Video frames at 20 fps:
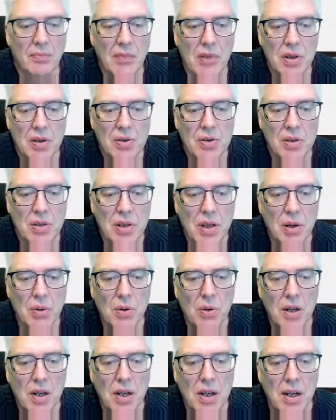So now
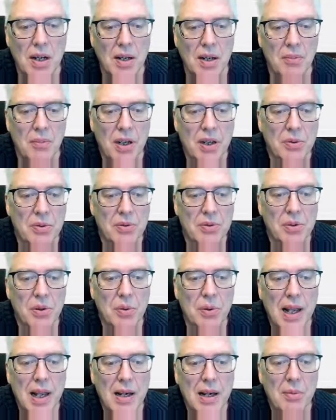my control
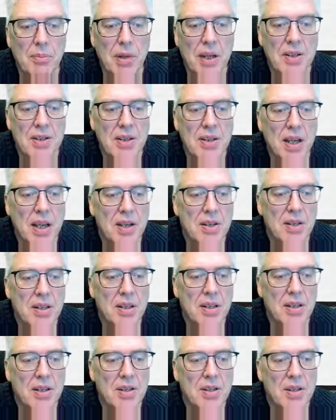element says
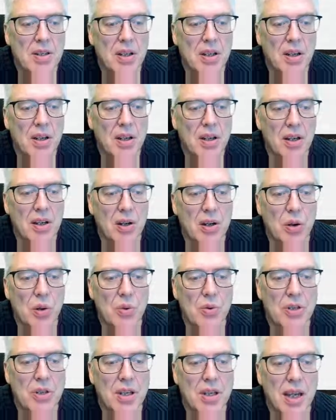it's in low
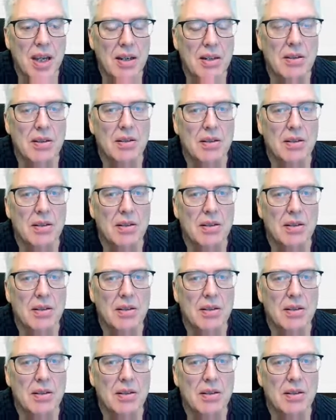state.